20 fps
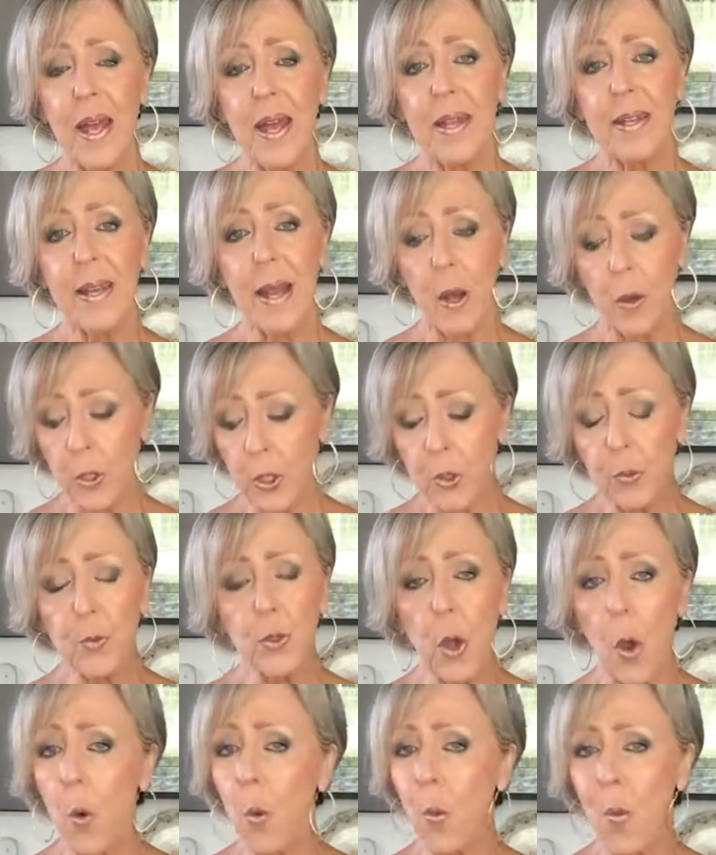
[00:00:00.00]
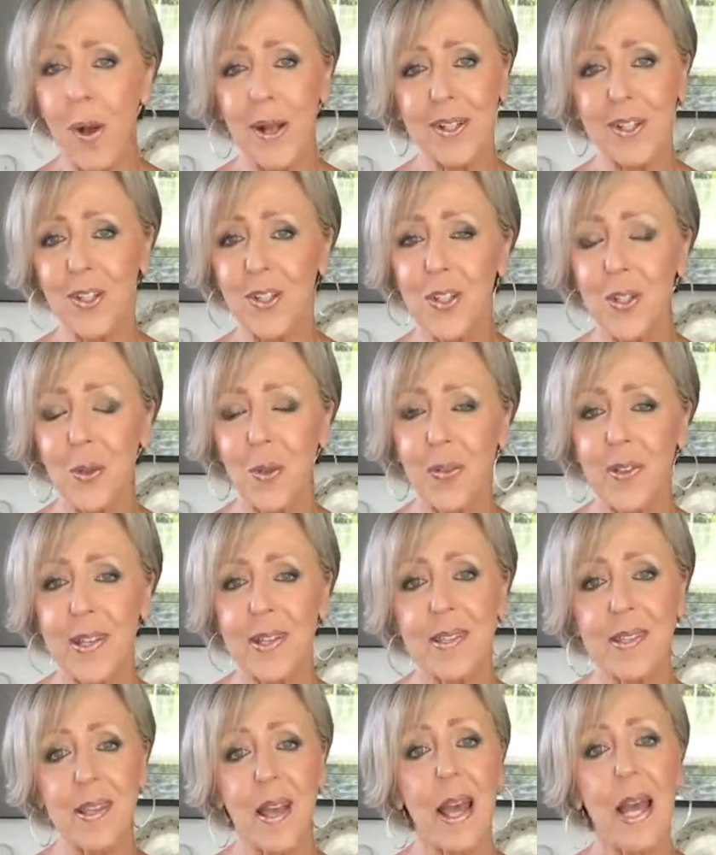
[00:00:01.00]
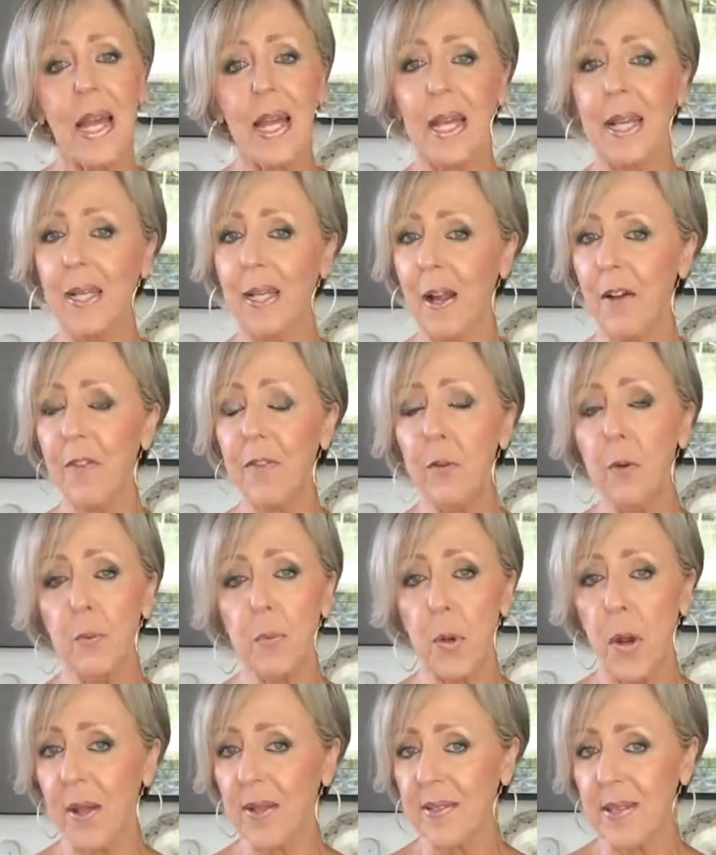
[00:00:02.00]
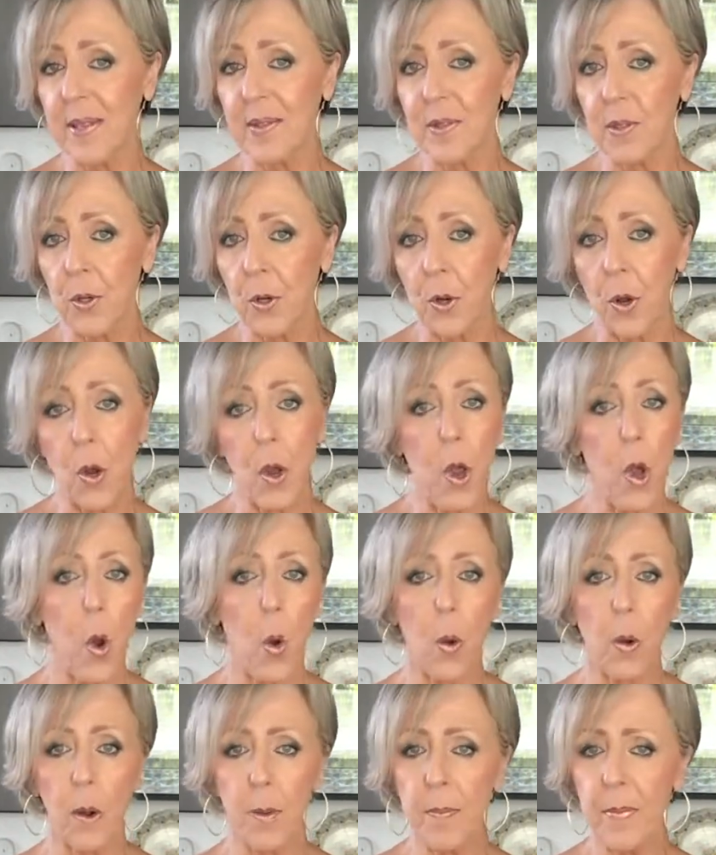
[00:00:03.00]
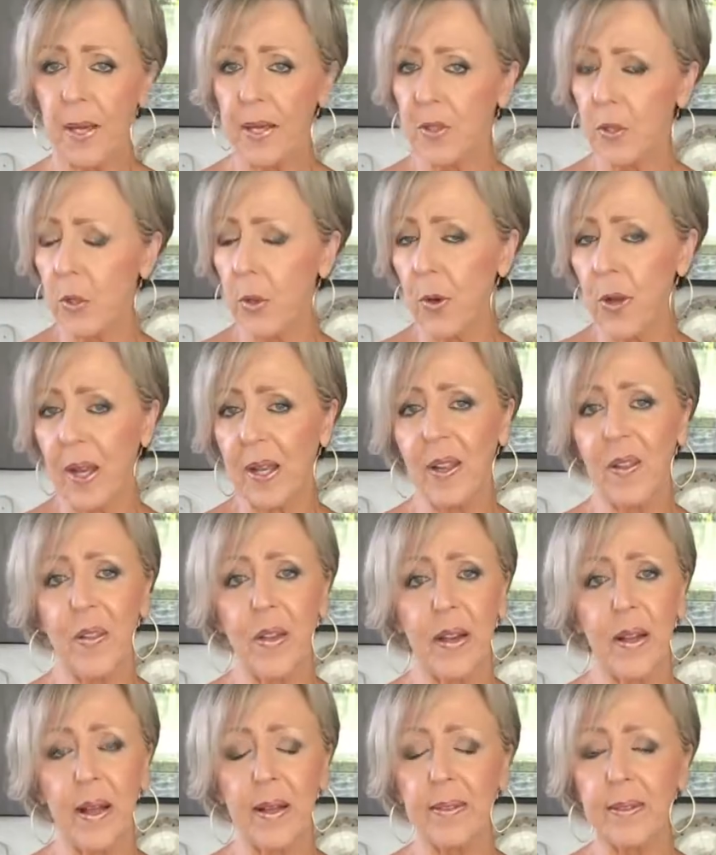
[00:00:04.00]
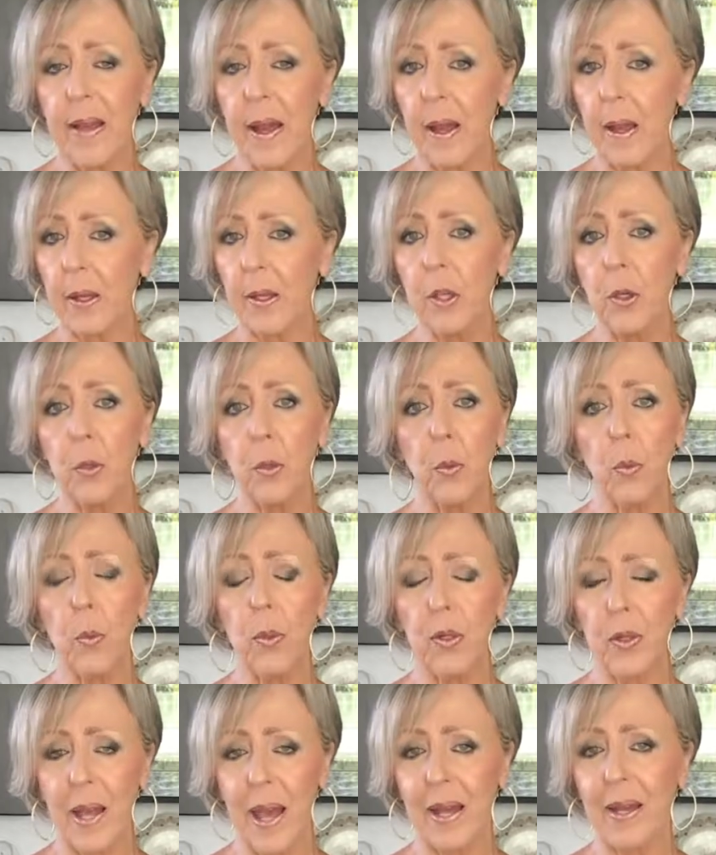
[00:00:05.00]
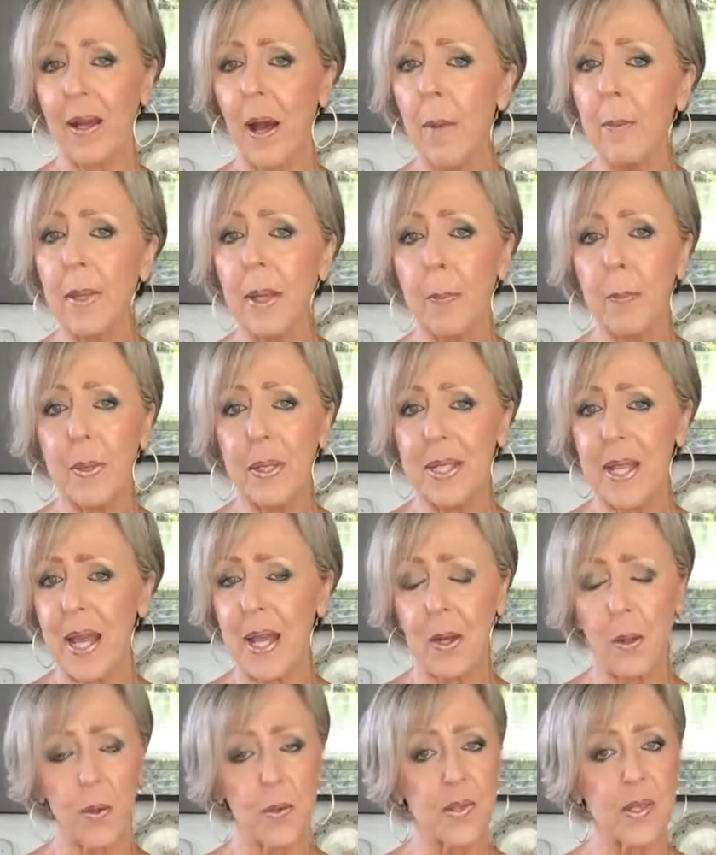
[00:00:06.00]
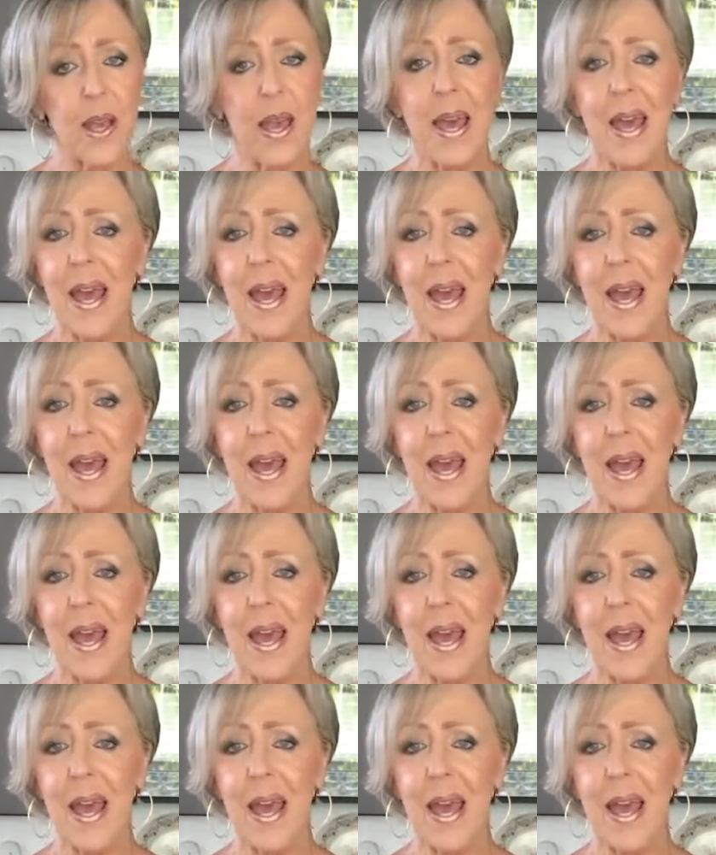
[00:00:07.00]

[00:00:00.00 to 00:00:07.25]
Now you don't want to do this in a food processor or a mixer or anything like that. You will get gummy potatoes.